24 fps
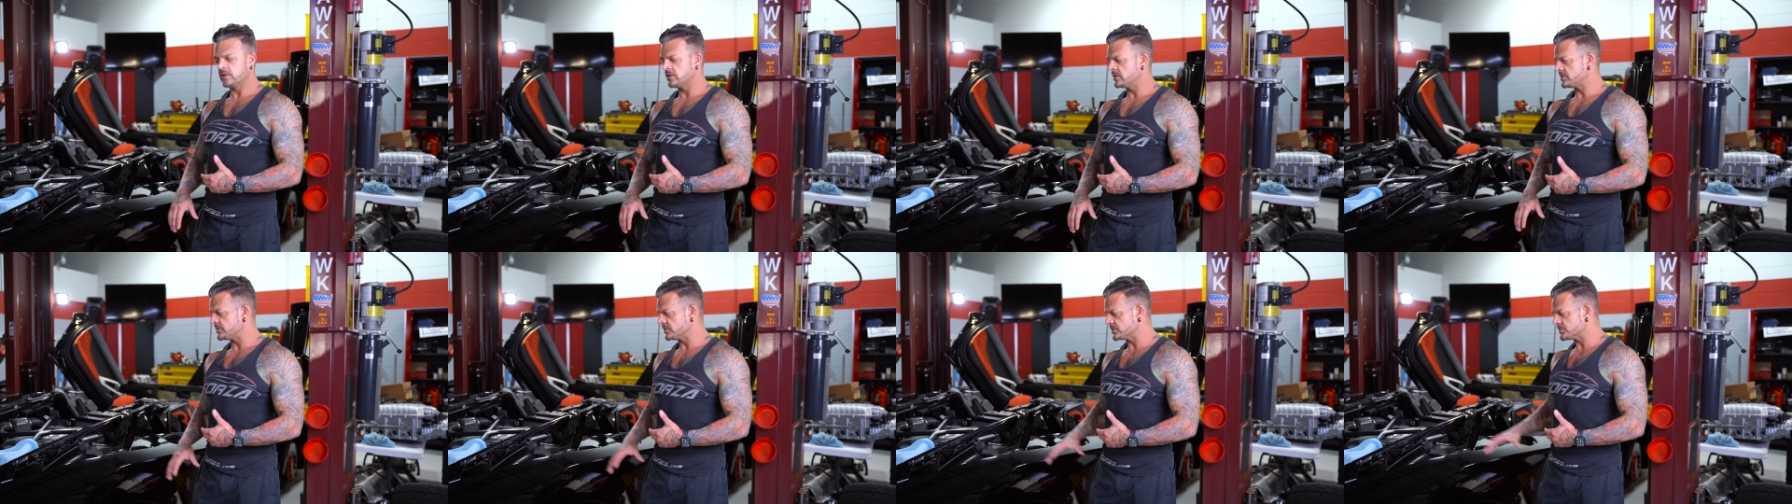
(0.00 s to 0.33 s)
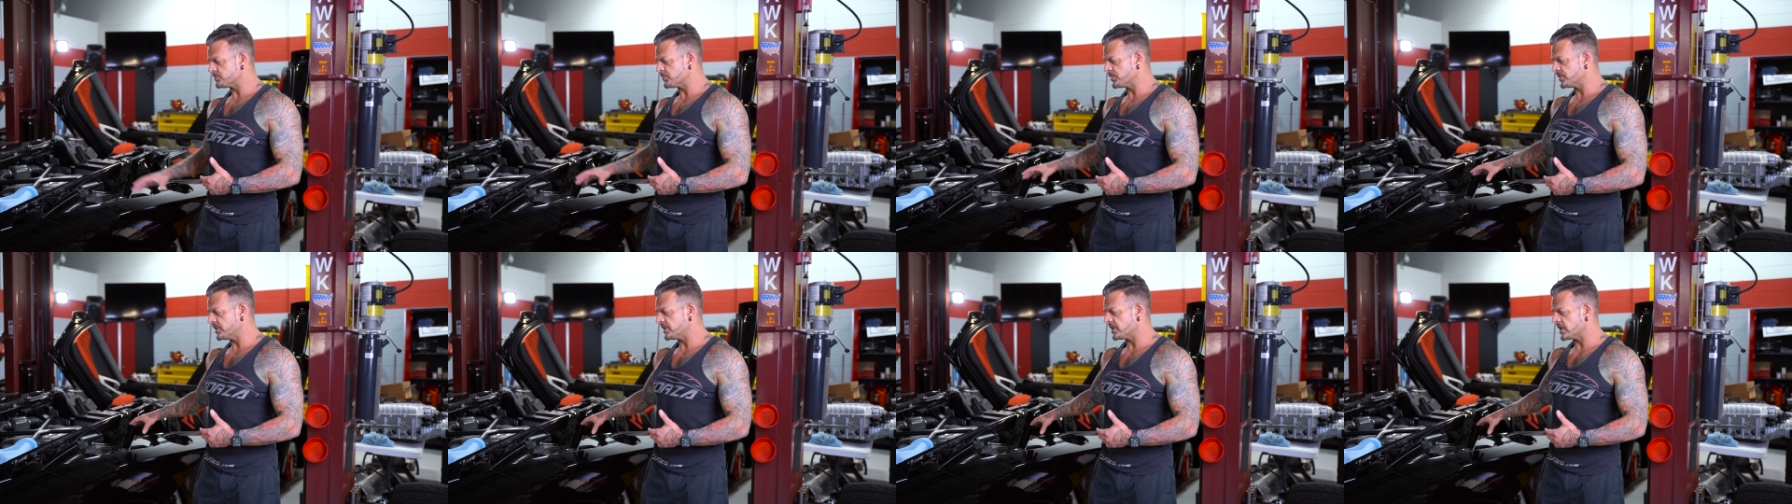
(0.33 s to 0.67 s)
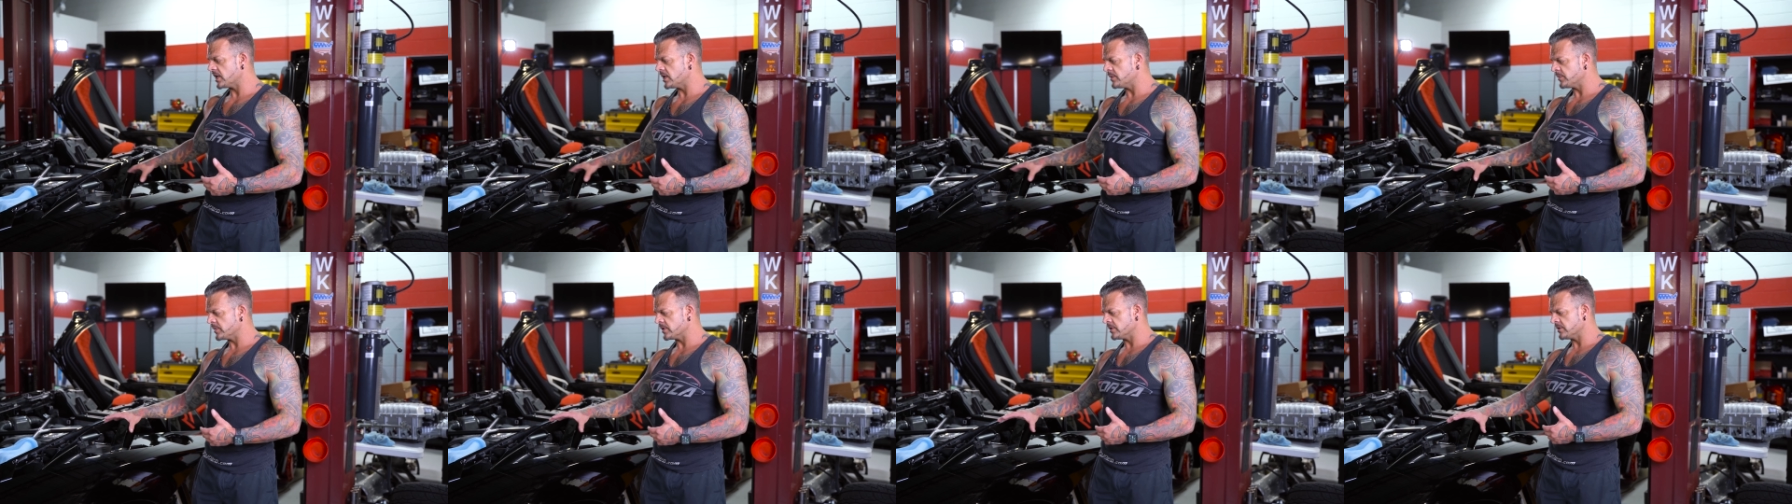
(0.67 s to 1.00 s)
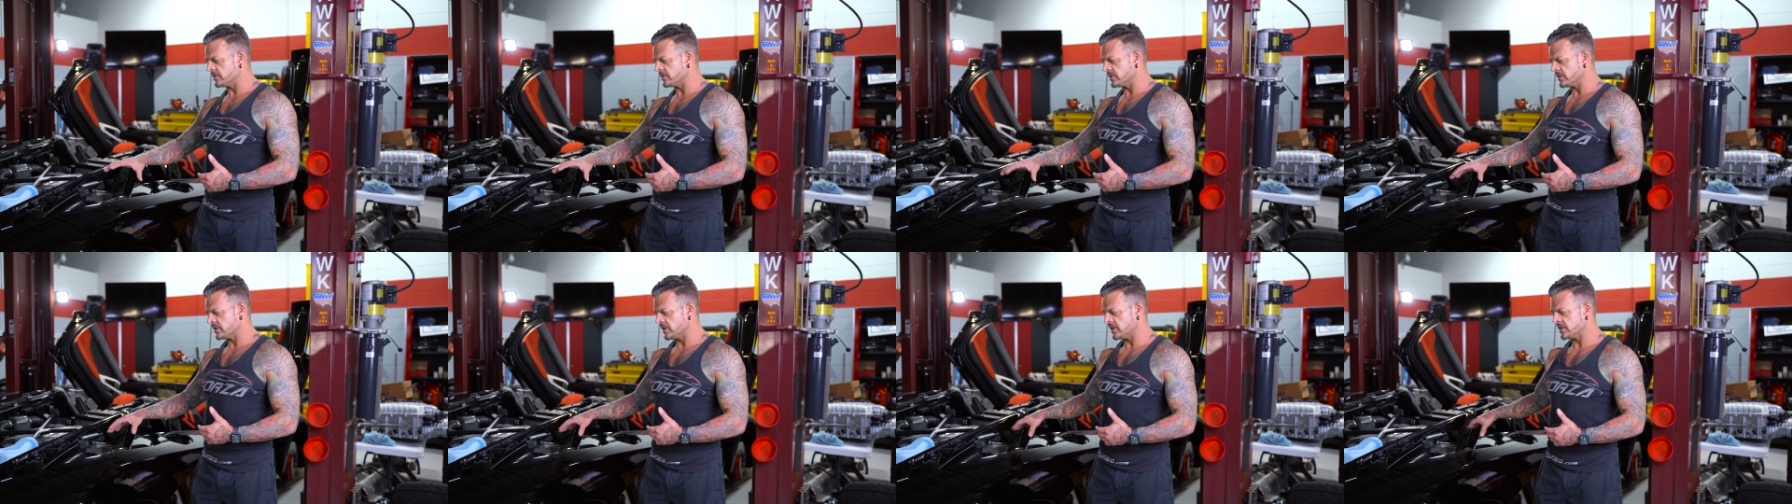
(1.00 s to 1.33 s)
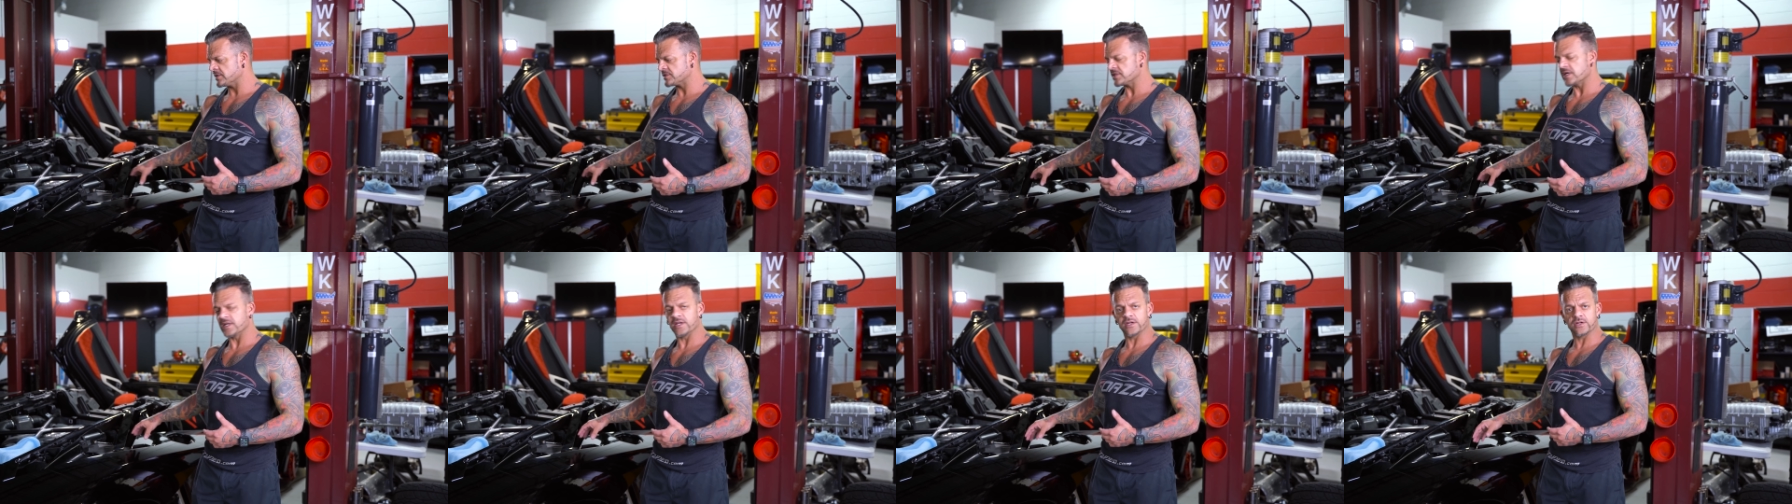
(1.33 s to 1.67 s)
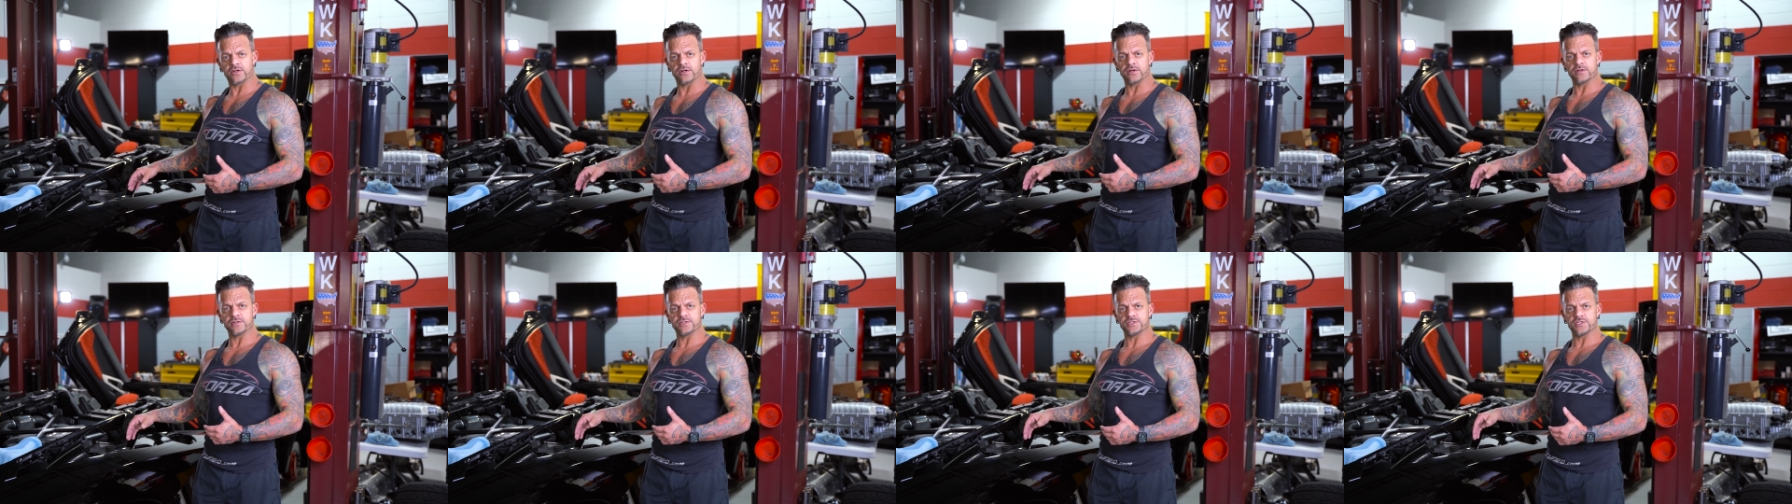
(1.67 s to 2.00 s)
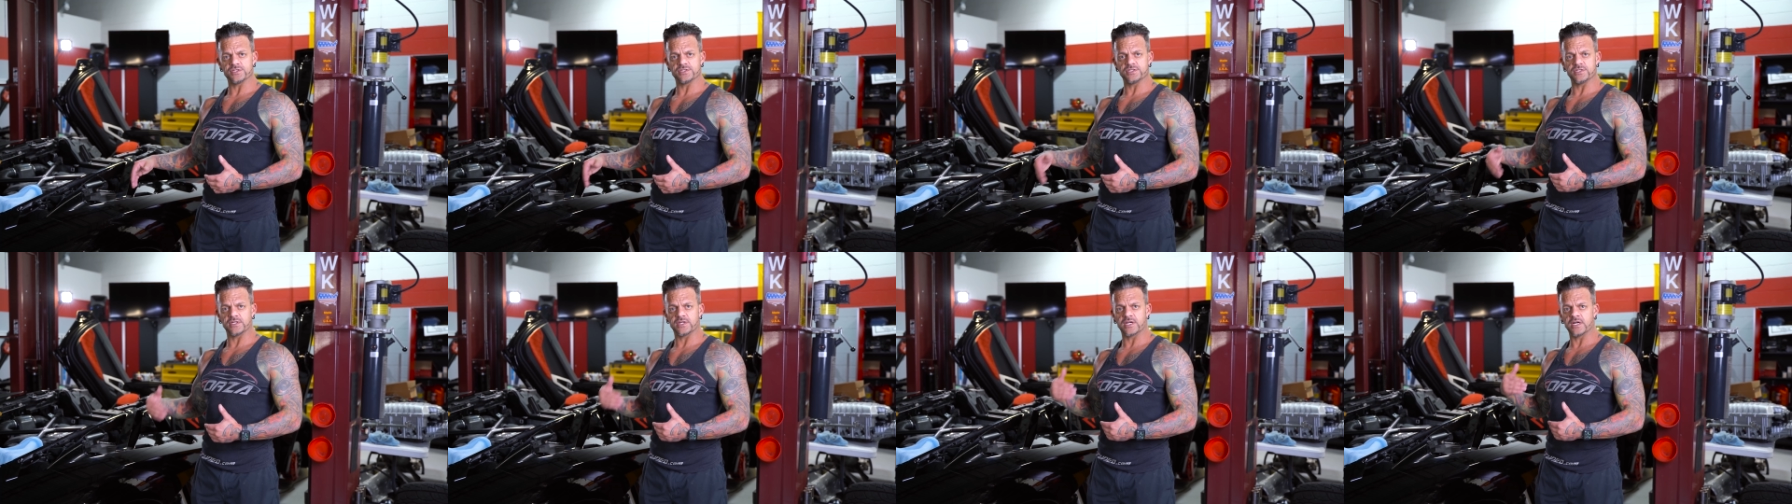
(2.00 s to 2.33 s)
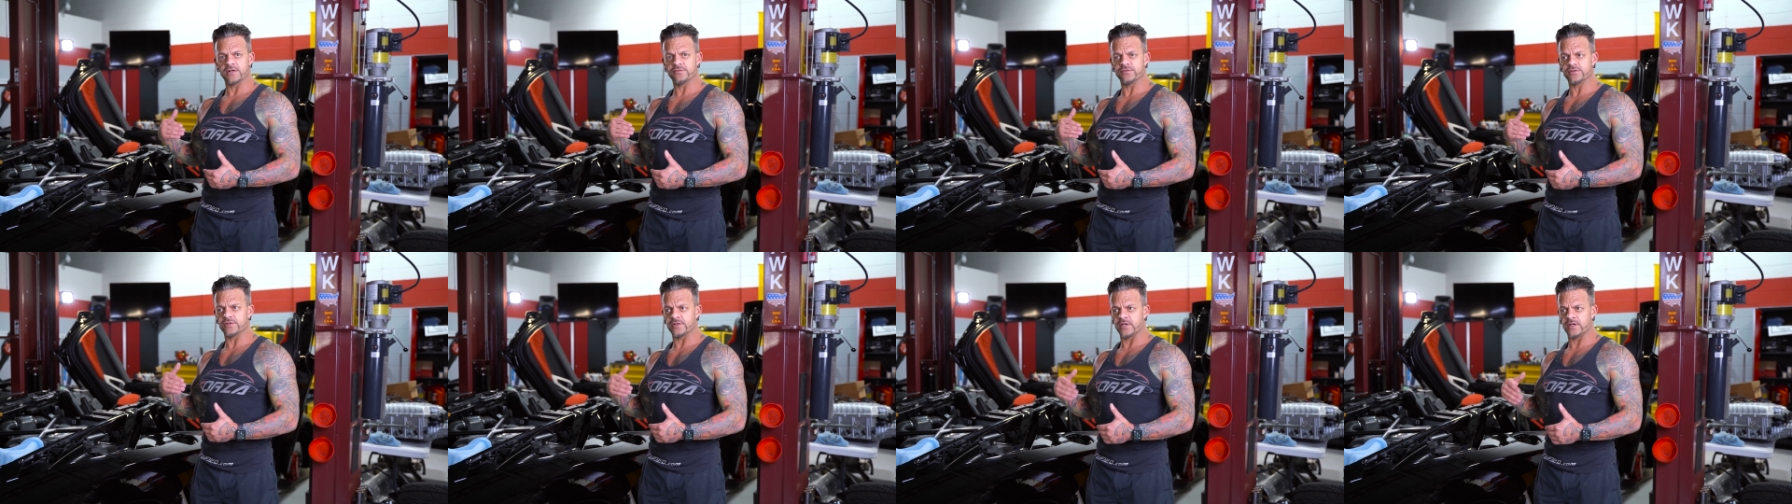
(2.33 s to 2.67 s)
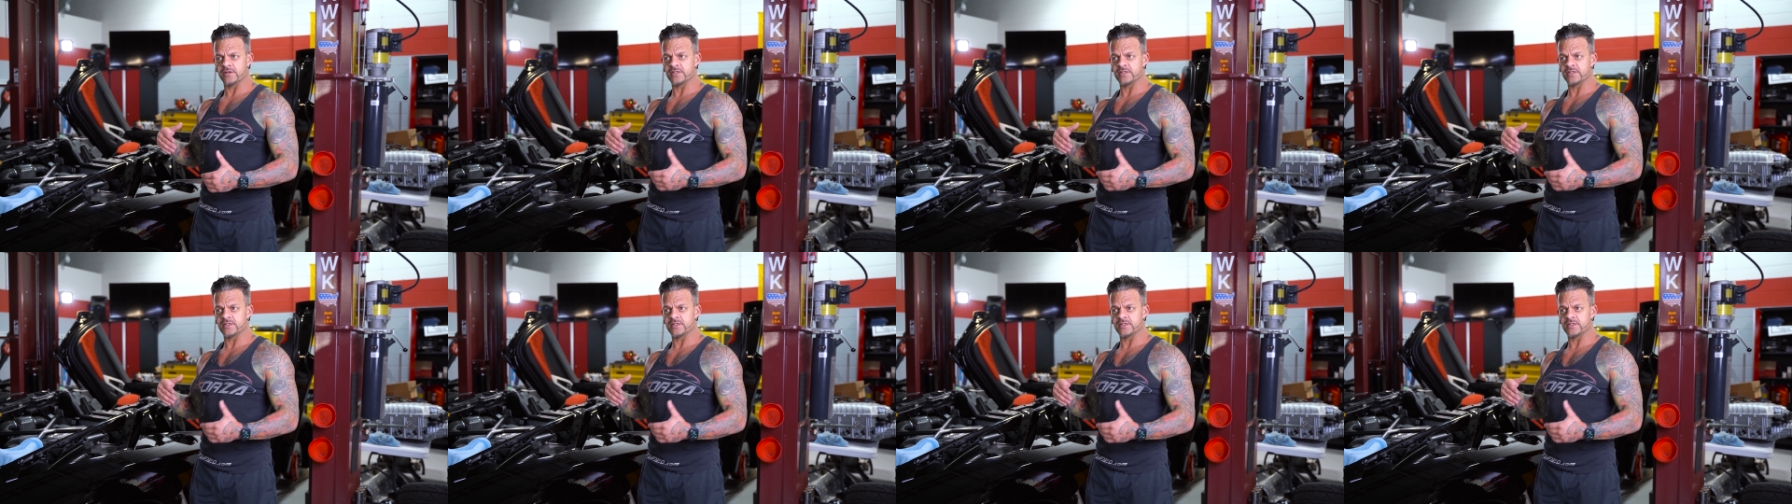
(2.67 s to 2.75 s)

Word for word: So it's pretty common on the exotic cars just to cover,